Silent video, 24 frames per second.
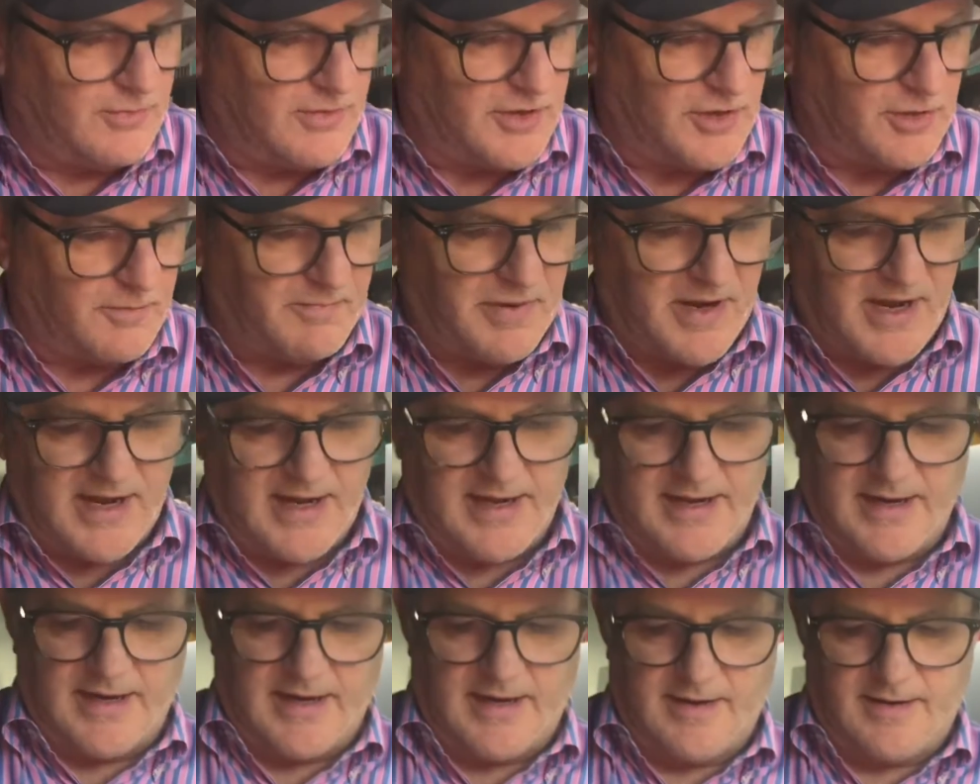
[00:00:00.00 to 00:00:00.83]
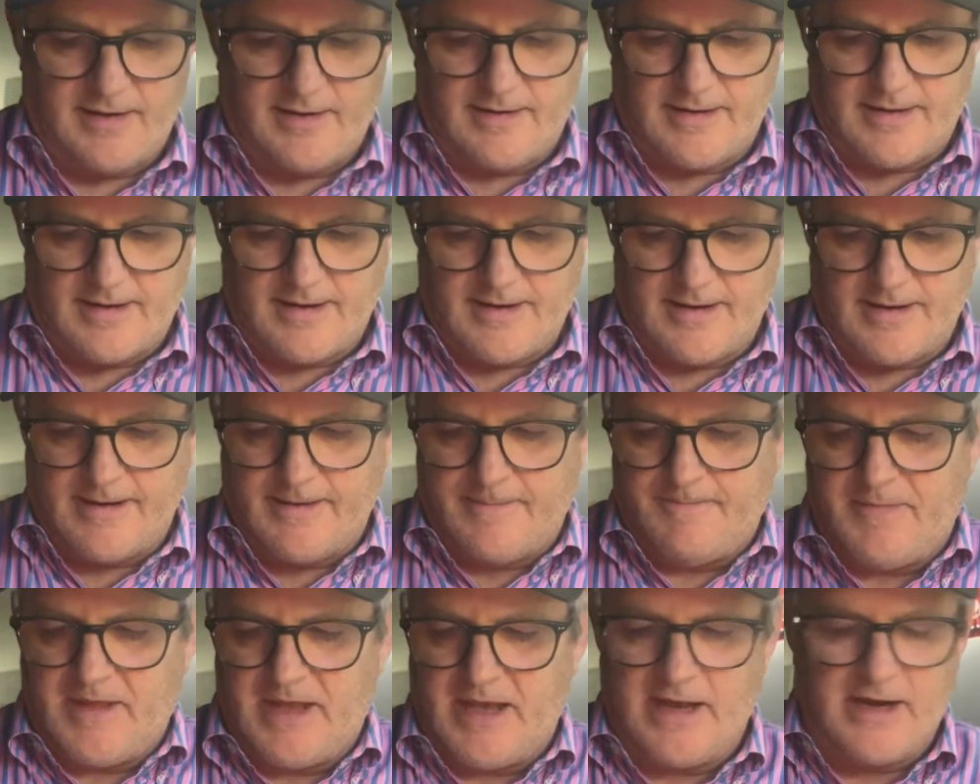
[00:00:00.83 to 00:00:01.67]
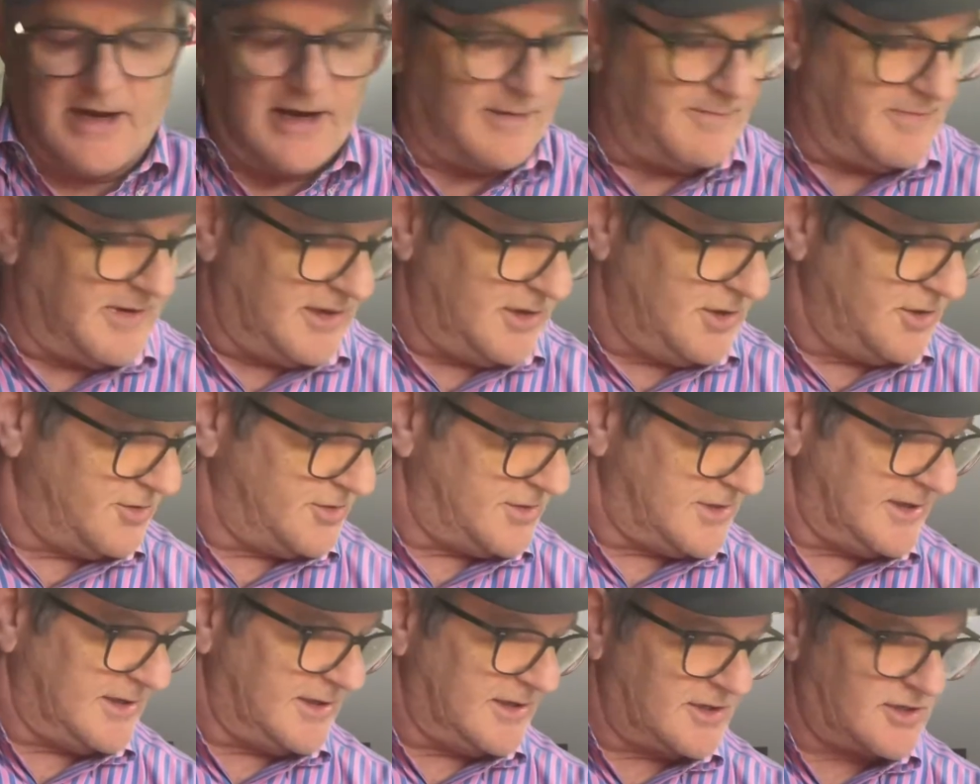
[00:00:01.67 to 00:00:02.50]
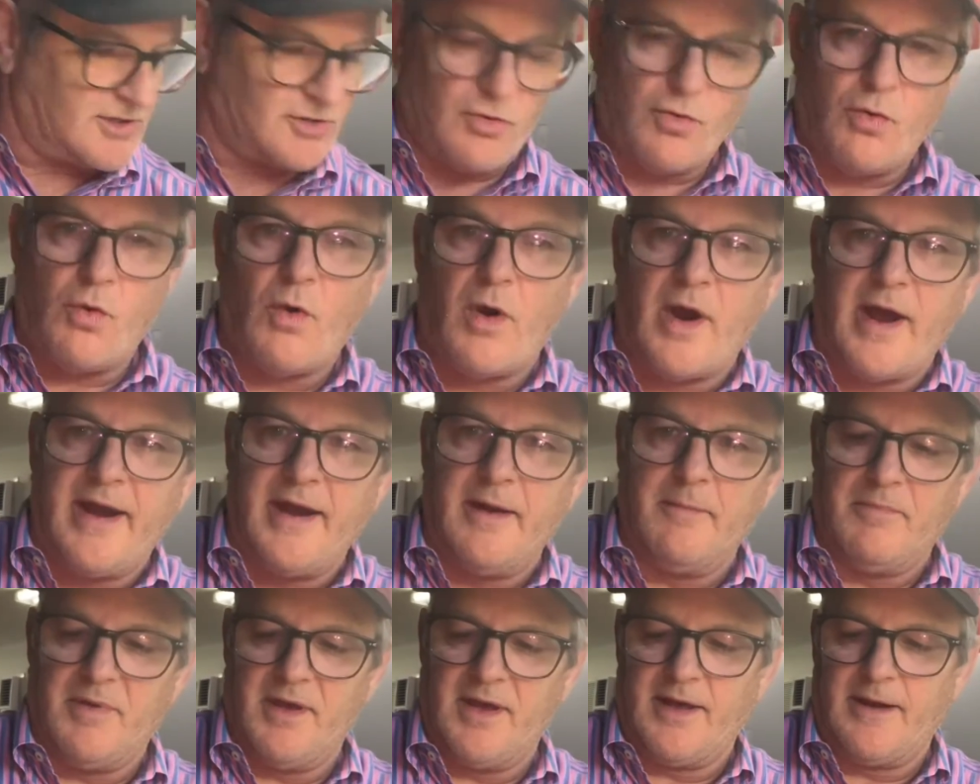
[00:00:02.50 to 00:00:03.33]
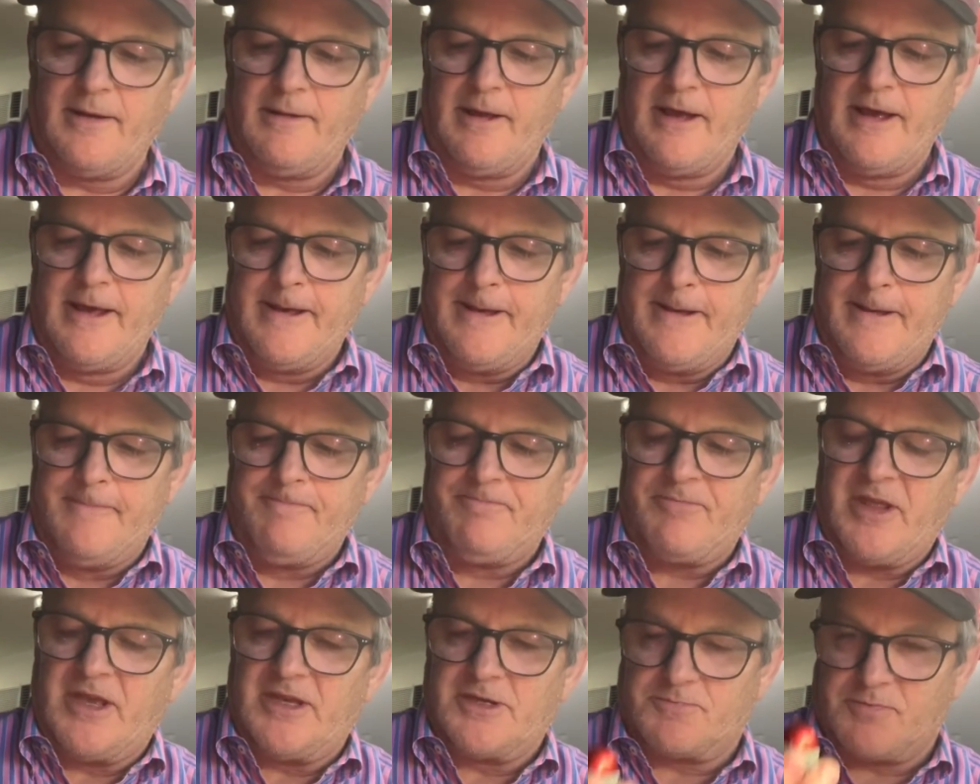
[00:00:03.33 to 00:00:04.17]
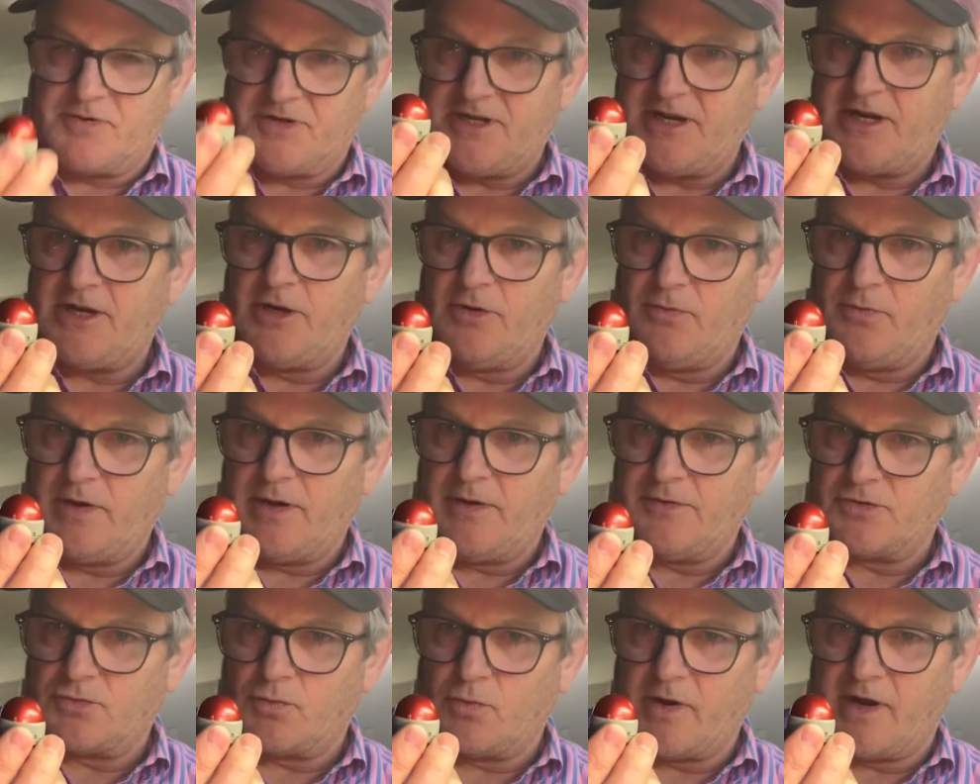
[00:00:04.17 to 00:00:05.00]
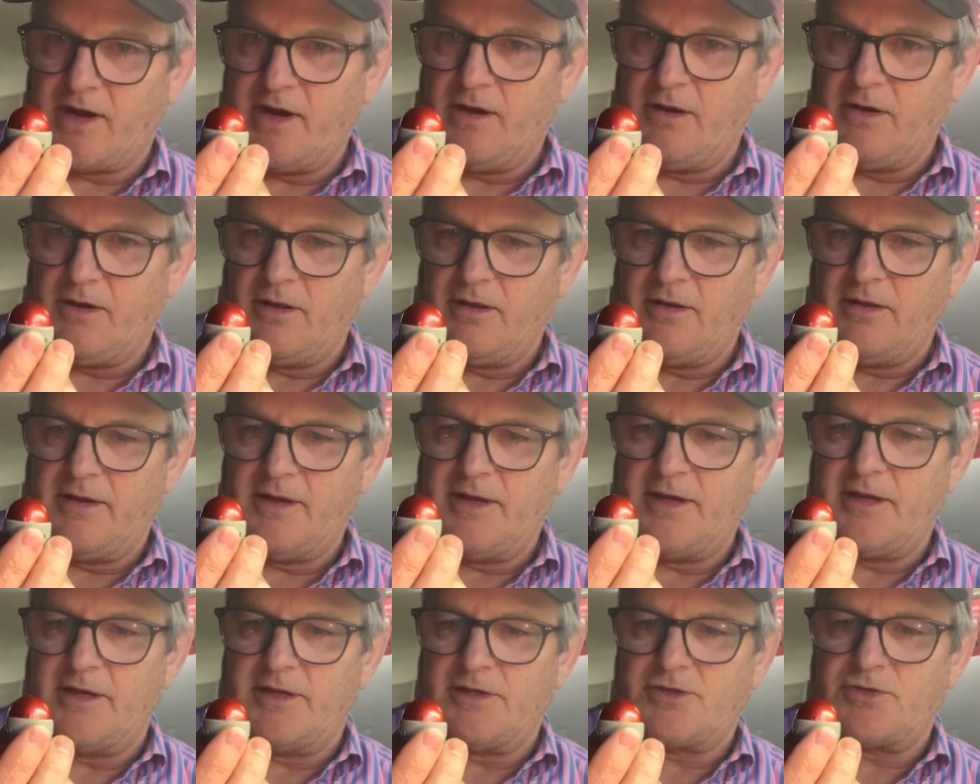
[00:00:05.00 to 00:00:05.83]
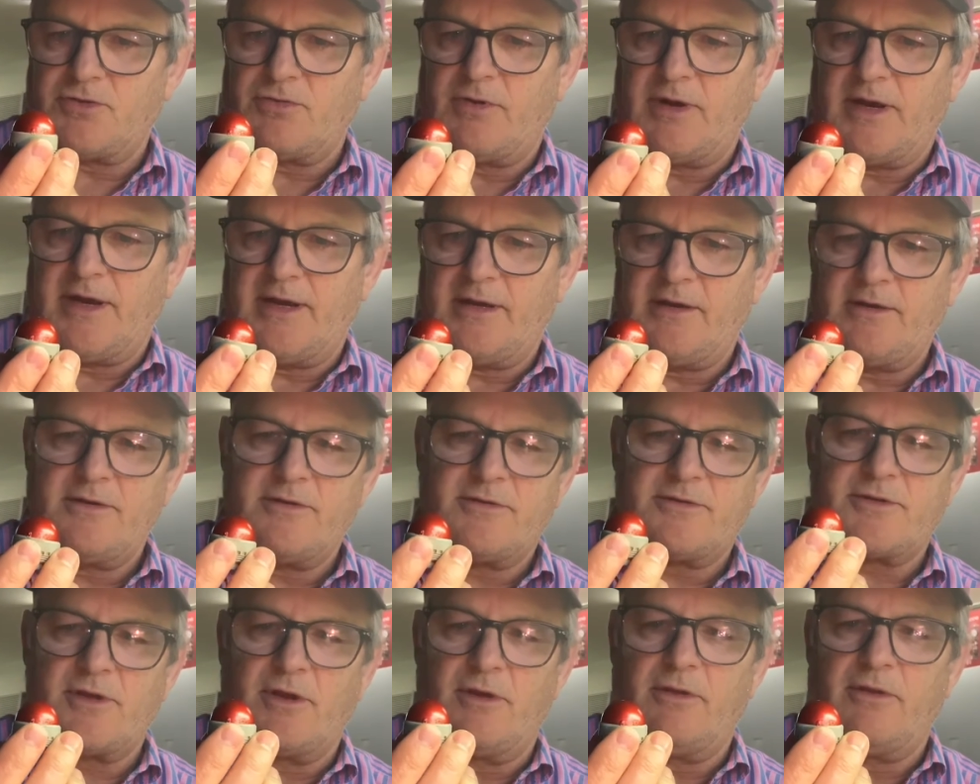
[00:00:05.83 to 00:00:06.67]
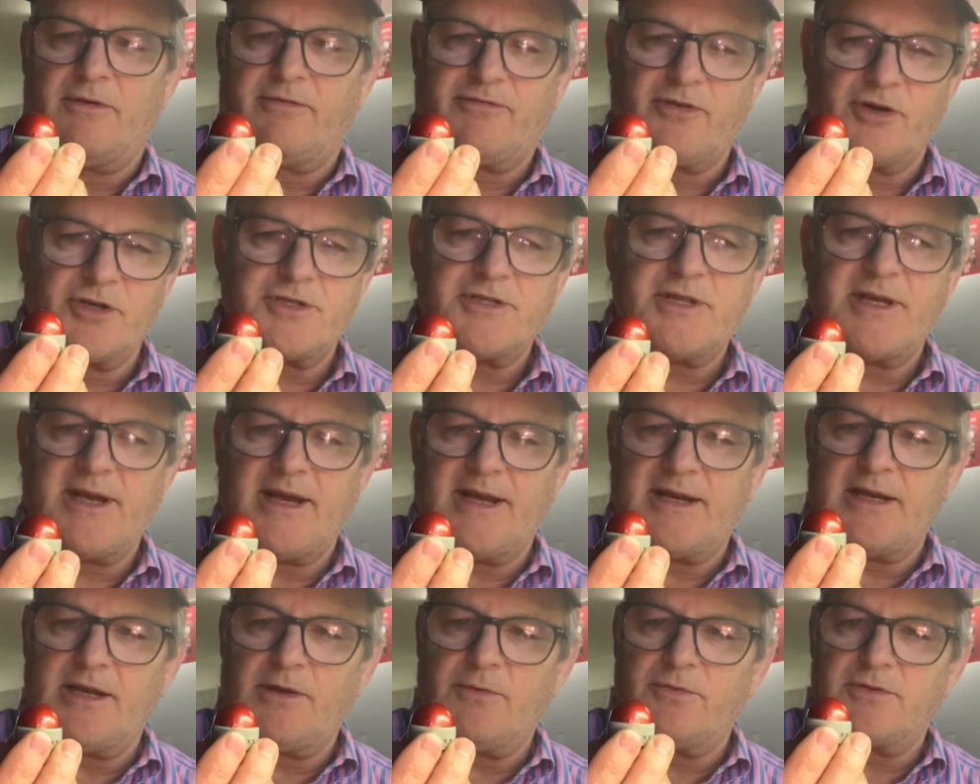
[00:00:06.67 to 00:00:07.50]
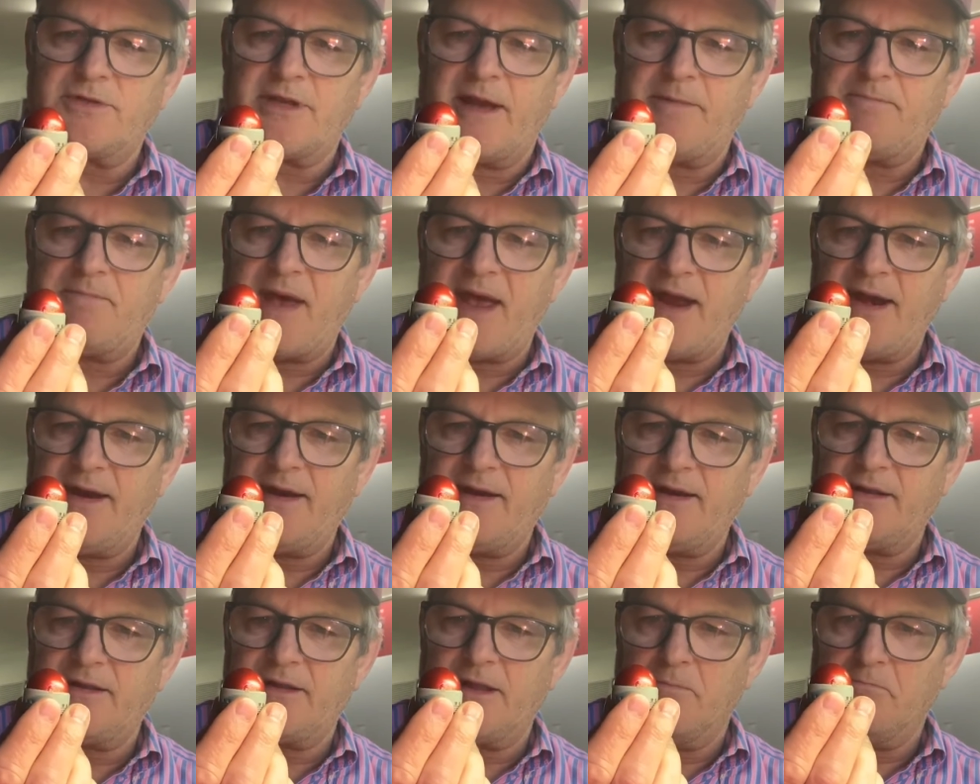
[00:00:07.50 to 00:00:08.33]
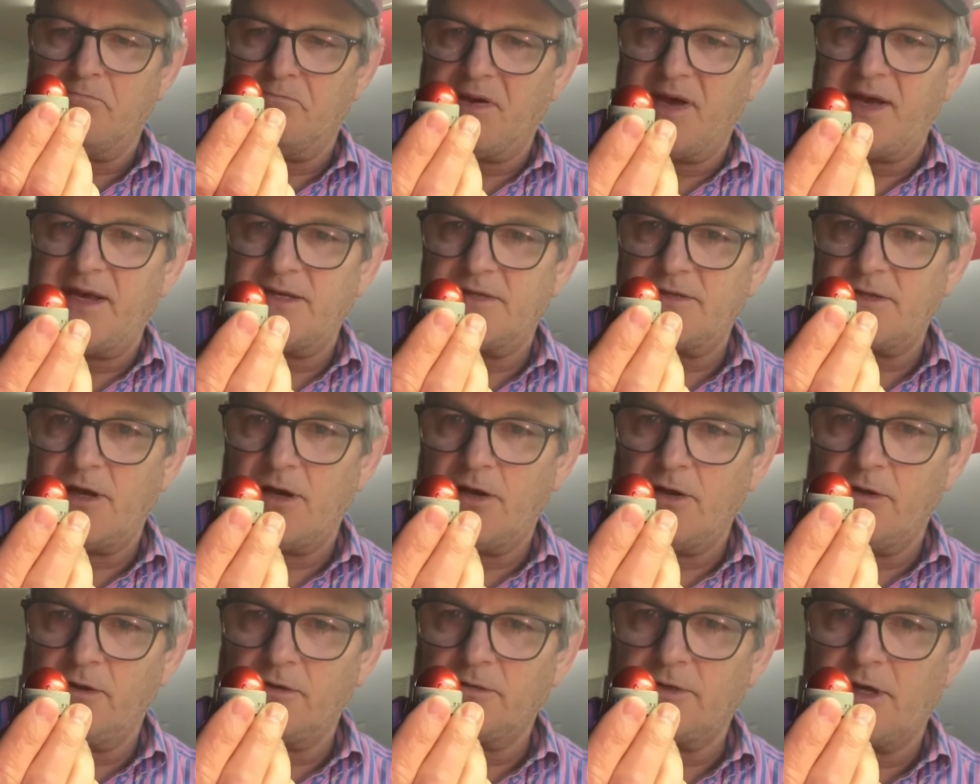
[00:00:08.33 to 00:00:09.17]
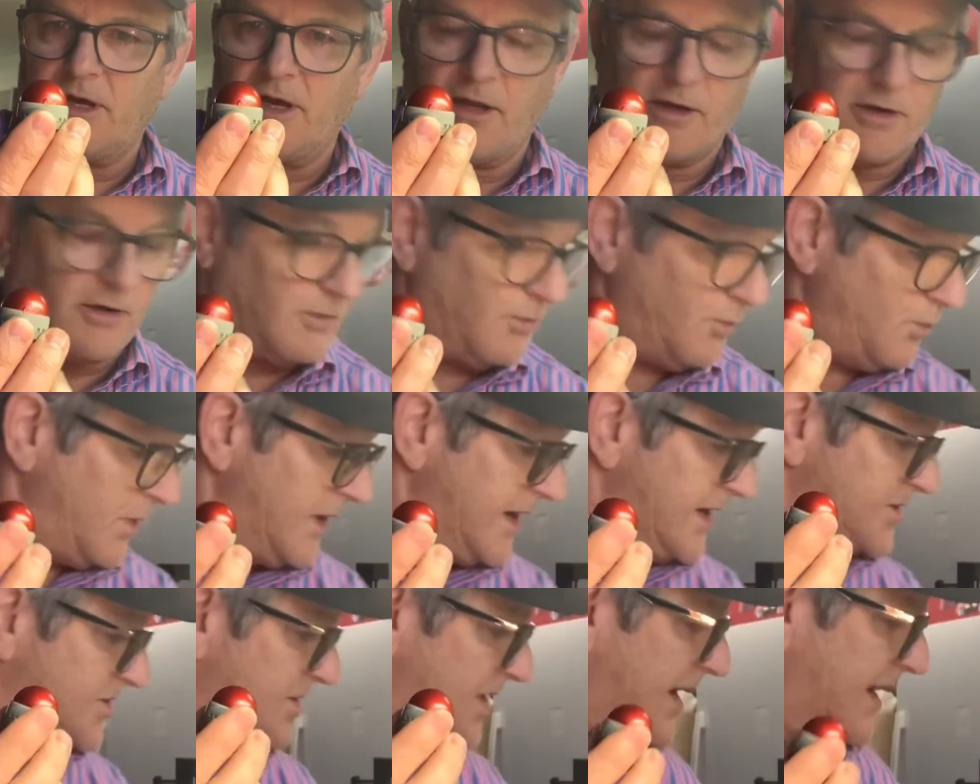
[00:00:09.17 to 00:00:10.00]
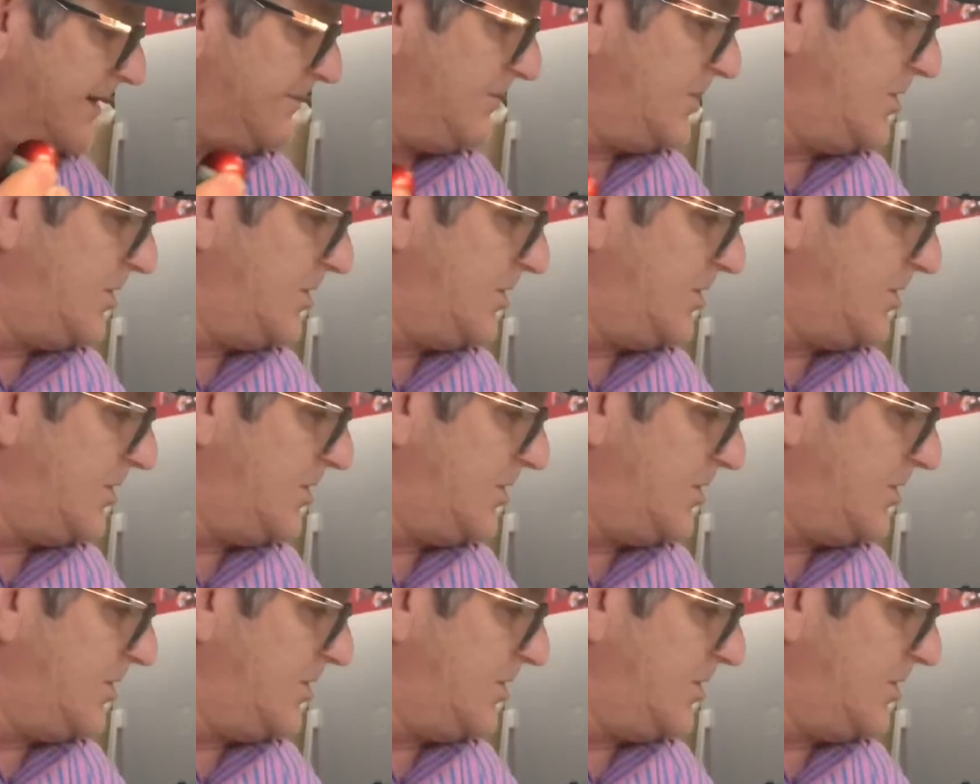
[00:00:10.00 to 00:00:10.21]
you're painting, and I'll be using this quite a bit, is particularly when I was working on this, right? So the first thing I did was I painted it the base whole color, which I'm